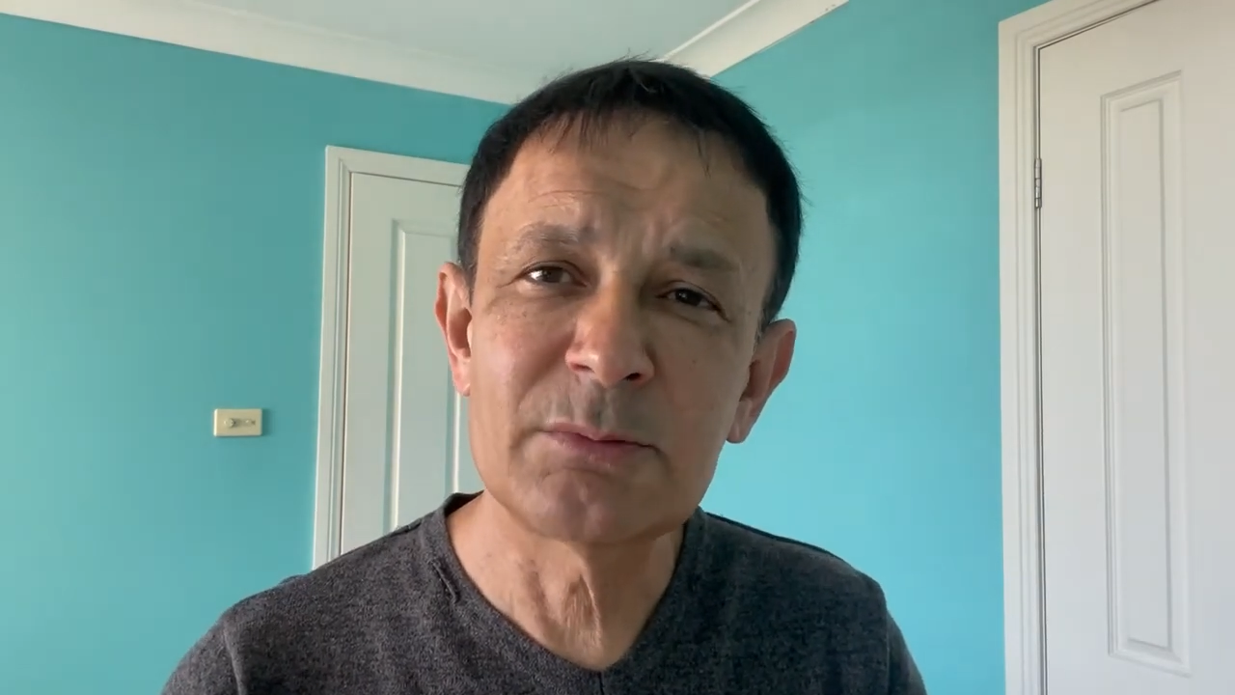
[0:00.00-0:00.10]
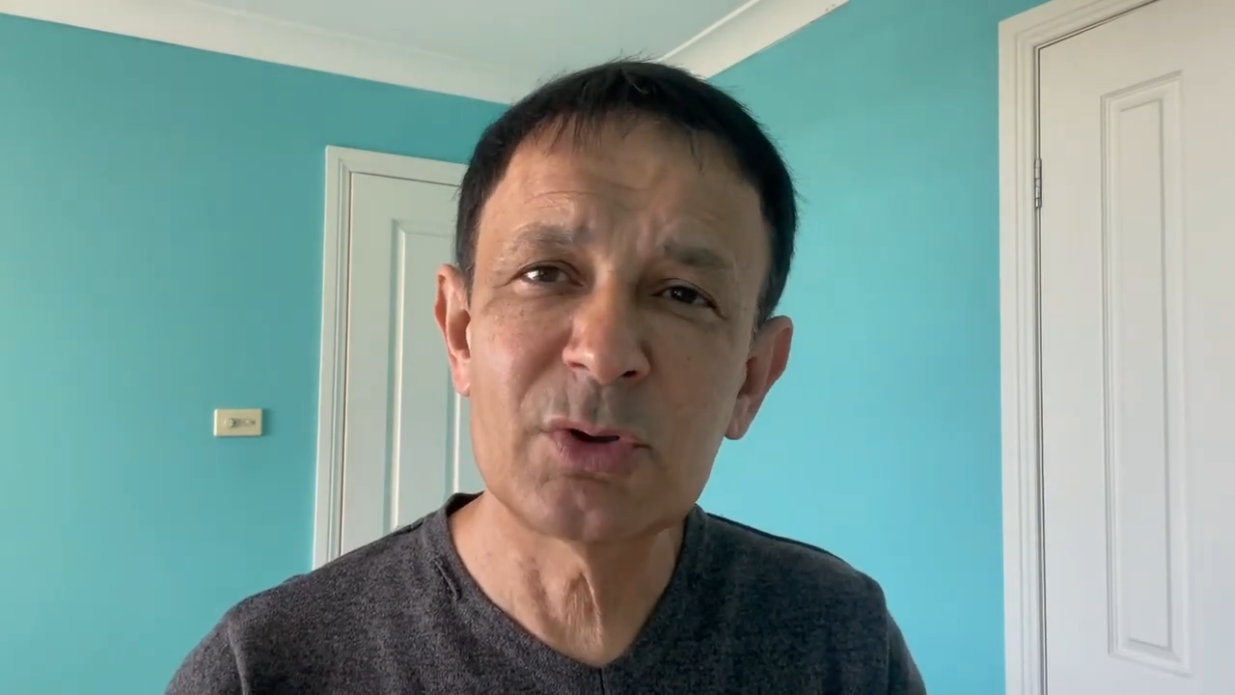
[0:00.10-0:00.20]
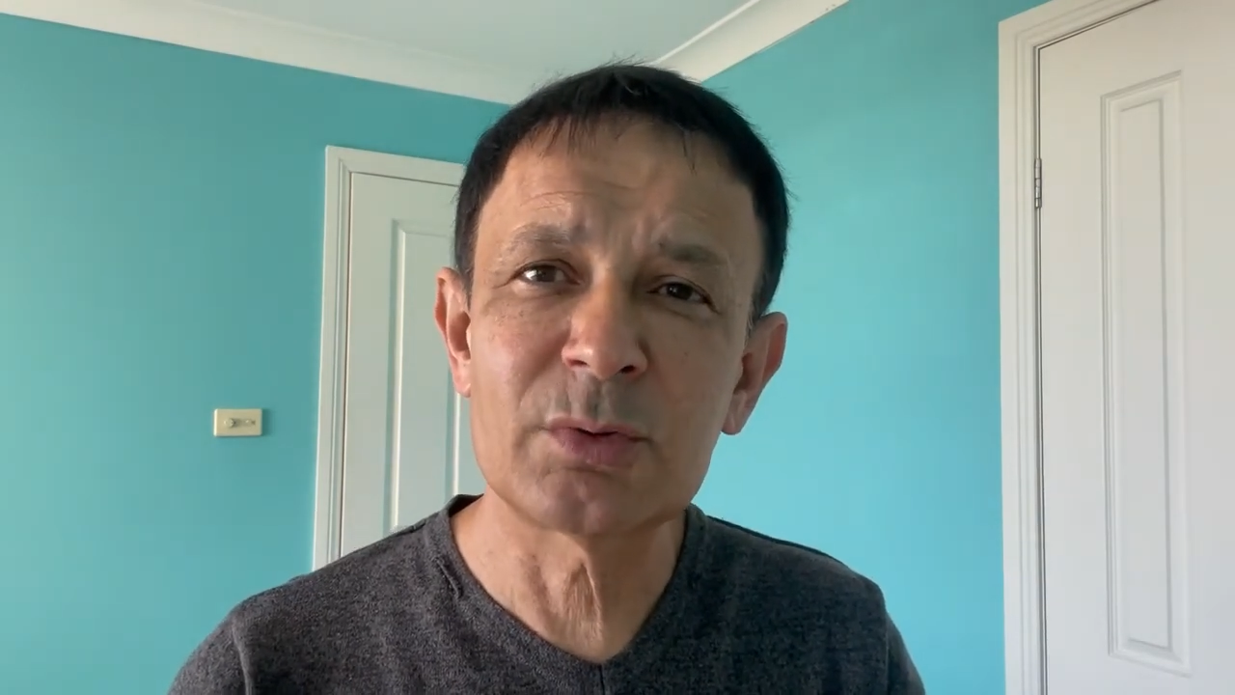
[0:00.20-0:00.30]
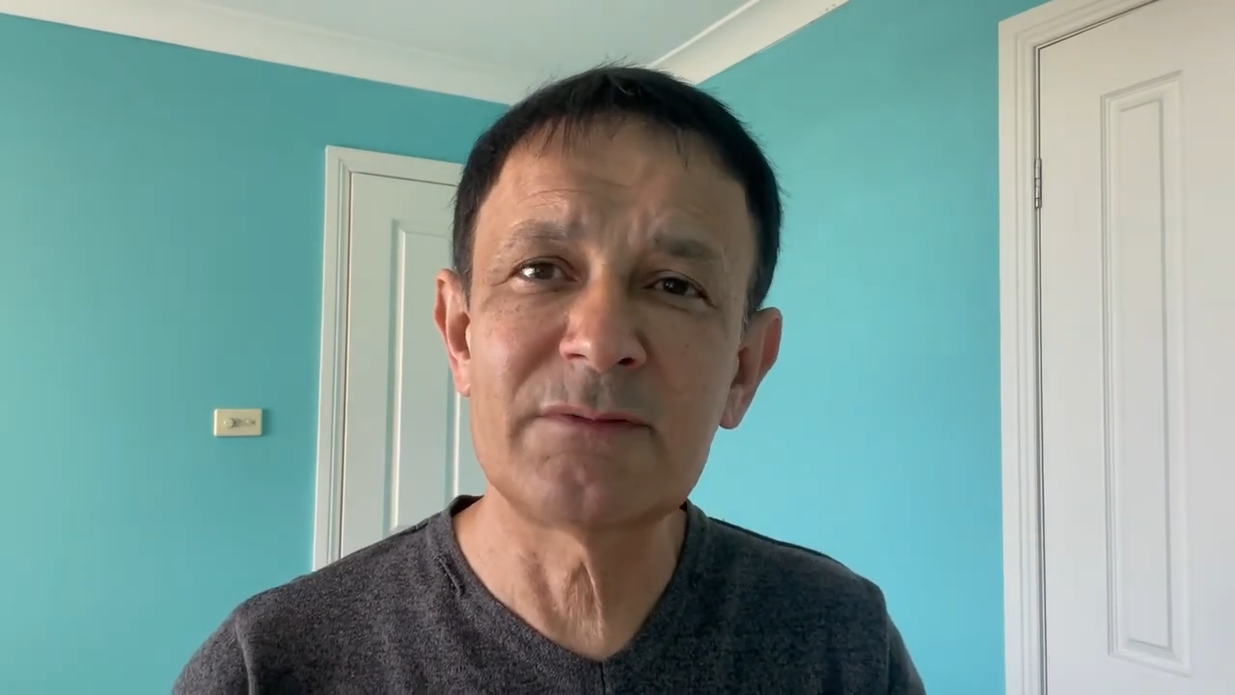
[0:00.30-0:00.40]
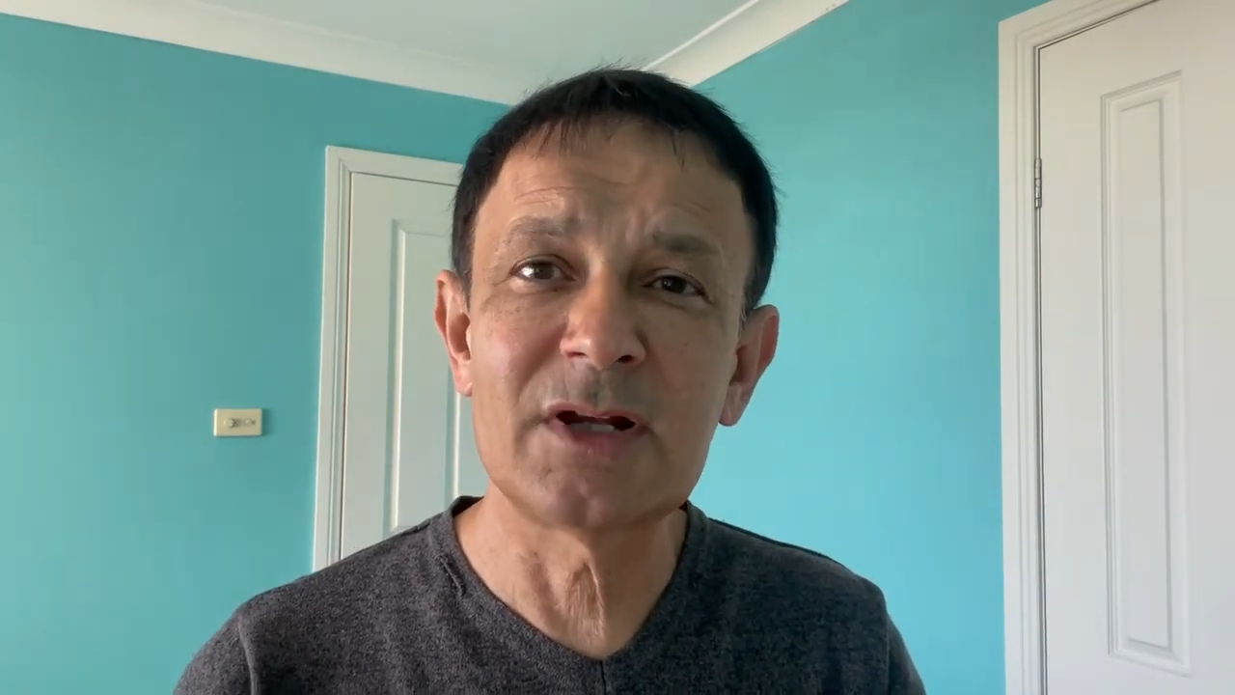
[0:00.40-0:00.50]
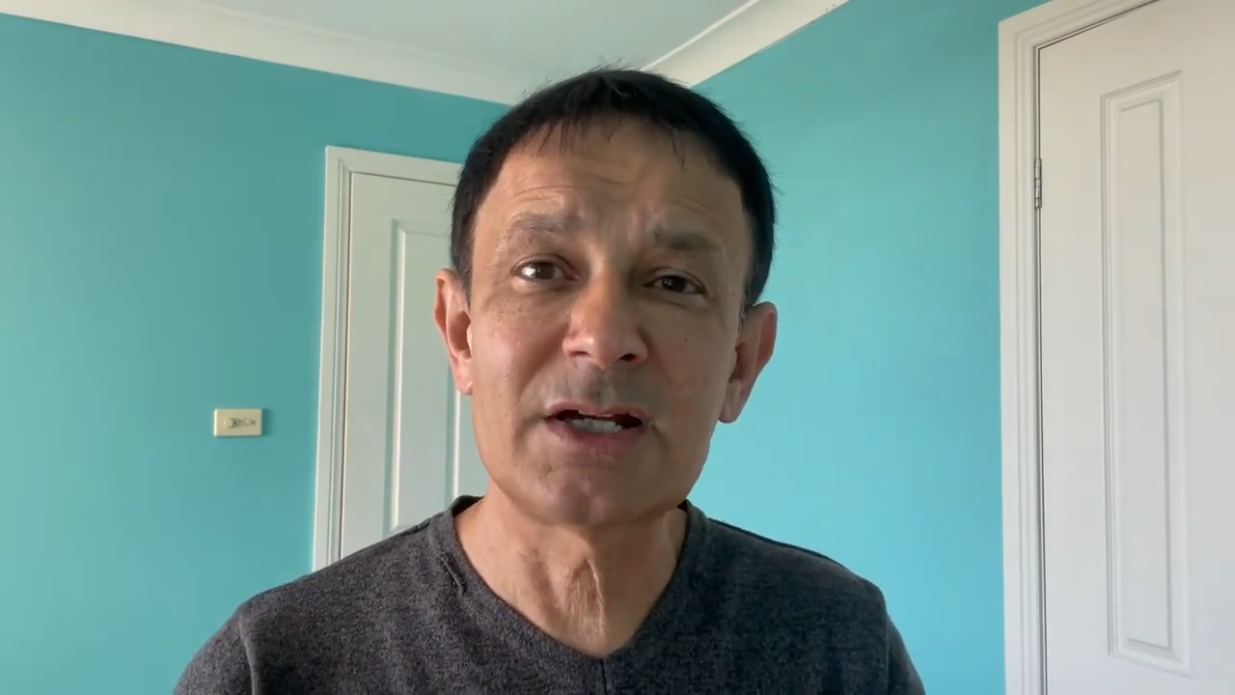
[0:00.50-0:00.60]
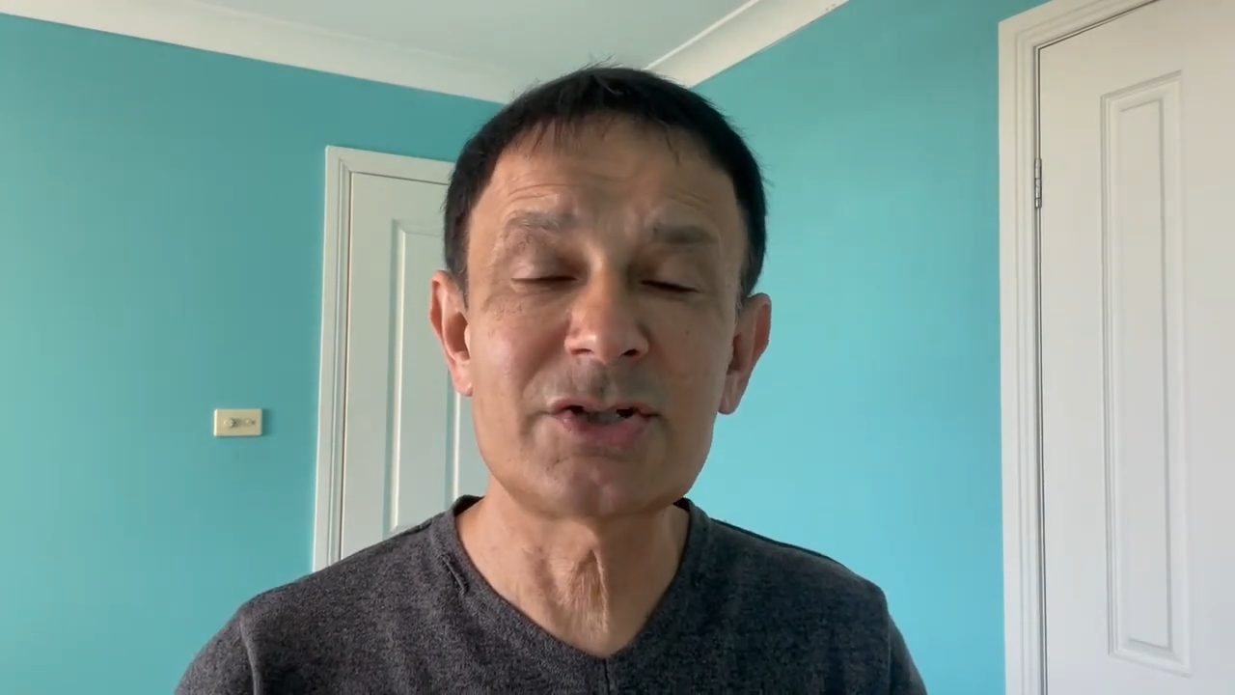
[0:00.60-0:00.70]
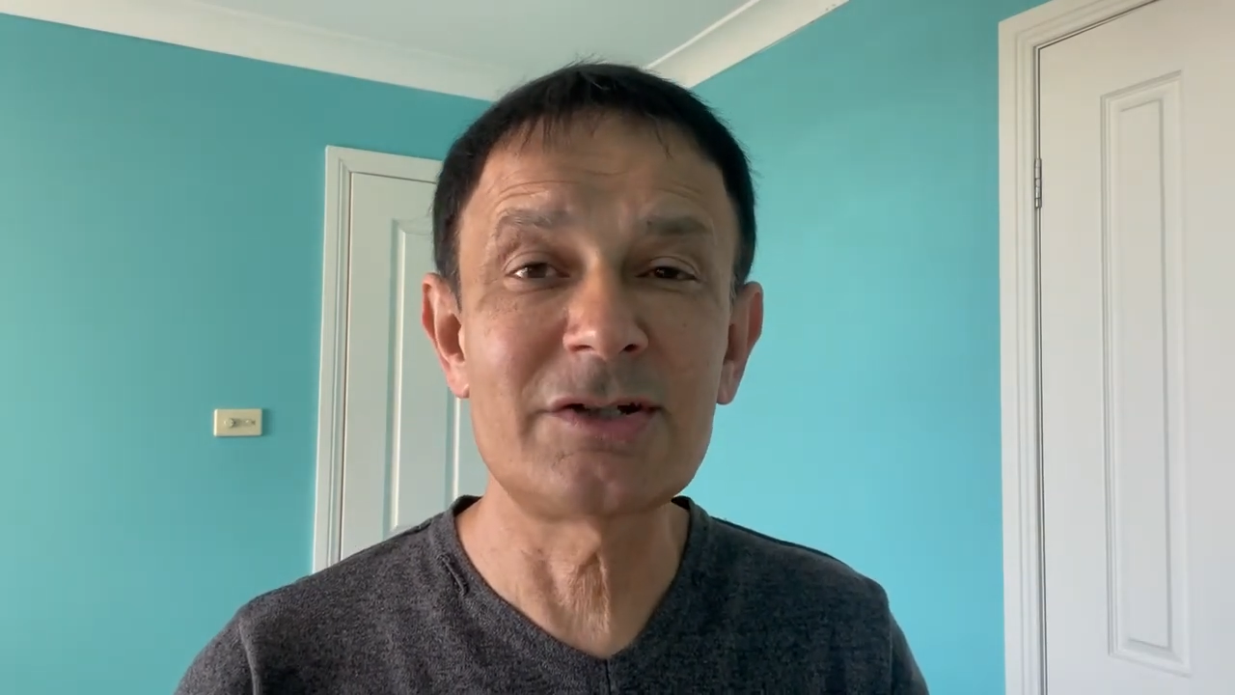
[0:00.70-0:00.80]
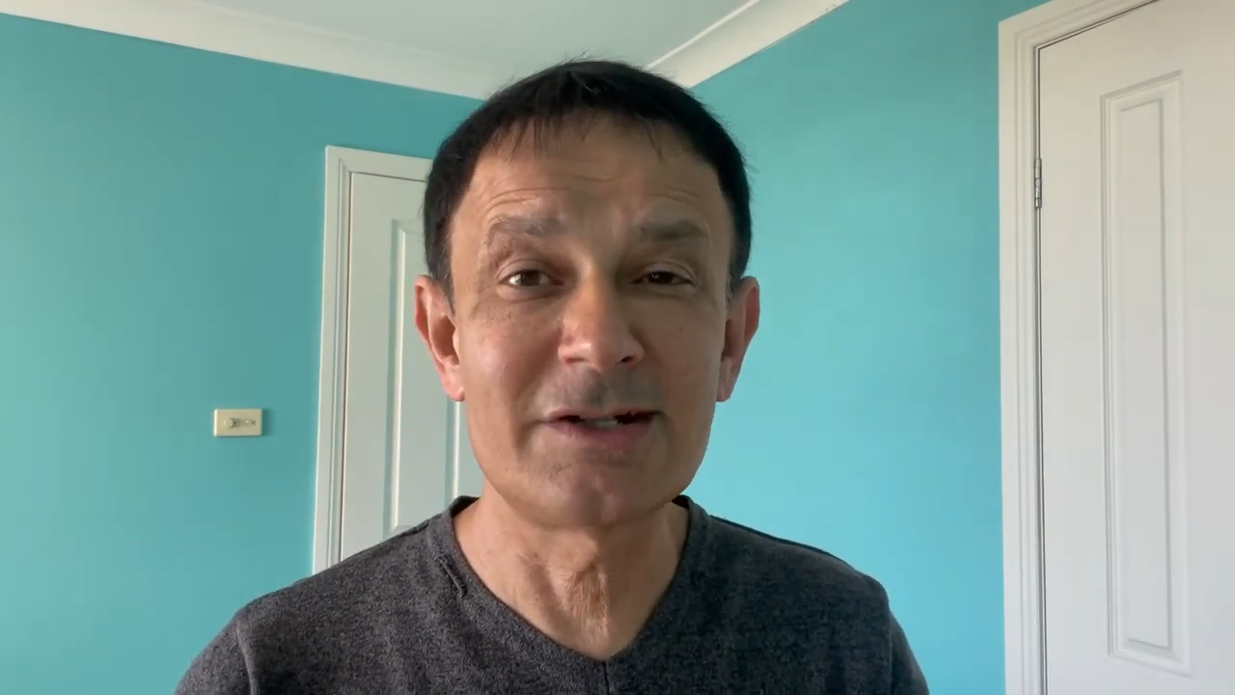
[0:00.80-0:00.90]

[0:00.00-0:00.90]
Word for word: book Revelation?